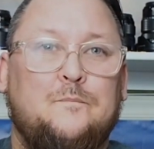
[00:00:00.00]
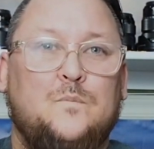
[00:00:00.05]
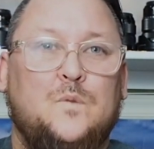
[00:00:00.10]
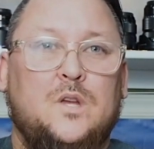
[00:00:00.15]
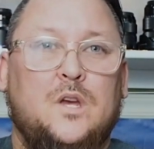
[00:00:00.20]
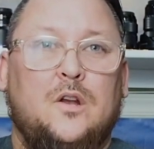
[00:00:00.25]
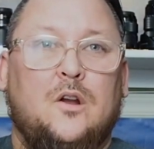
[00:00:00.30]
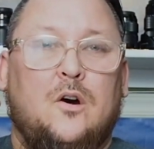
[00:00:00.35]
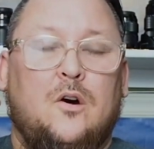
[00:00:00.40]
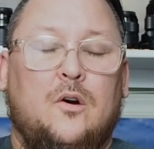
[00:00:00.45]

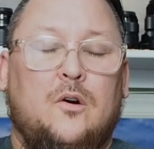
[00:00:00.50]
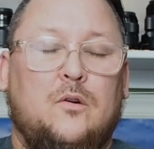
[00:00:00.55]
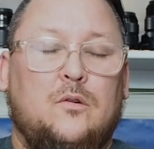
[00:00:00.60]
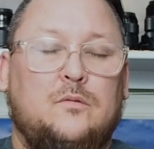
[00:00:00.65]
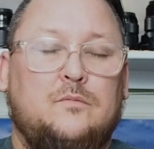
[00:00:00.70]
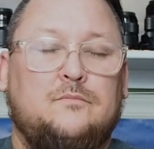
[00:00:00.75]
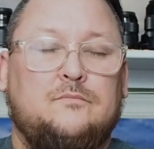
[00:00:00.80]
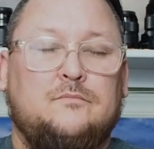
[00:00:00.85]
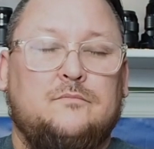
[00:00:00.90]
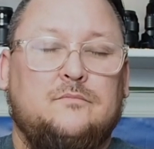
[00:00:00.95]
you
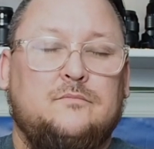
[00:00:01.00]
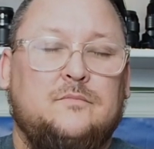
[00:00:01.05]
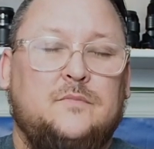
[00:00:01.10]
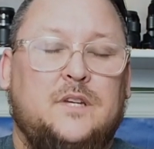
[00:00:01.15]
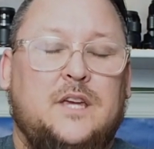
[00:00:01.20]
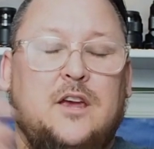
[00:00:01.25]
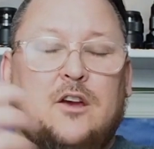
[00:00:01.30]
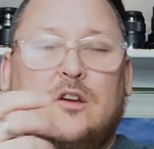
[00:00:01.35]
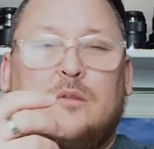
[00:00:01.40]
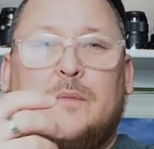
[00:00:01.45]
know,
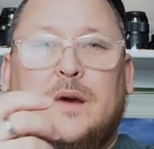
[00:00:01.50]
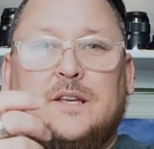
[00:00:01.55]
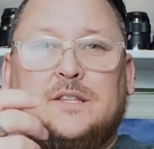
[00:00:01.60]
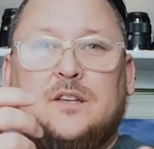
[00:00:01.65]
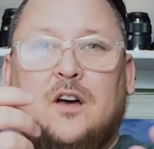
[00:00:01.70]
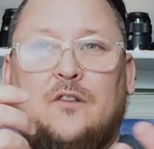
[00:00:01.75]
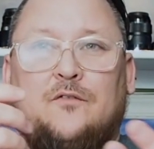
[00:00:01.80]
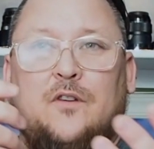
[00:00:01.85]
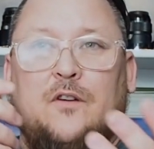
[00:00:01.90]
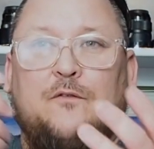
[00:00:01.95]
gearing
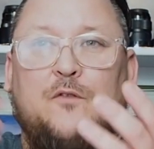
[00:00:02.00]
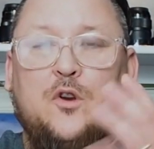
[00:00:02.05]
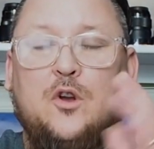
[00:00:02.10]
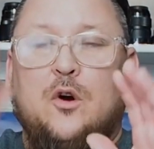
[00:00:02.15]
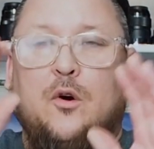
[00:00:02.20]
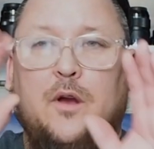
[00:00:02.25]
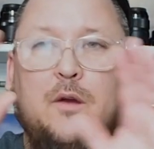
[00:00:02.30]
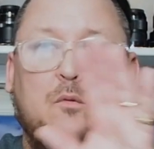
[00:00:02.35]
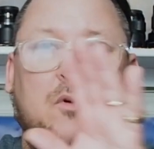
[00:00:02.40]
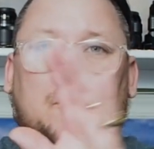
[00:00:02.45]
myself up for
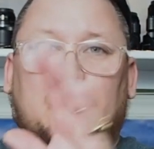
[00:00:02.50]
knowing where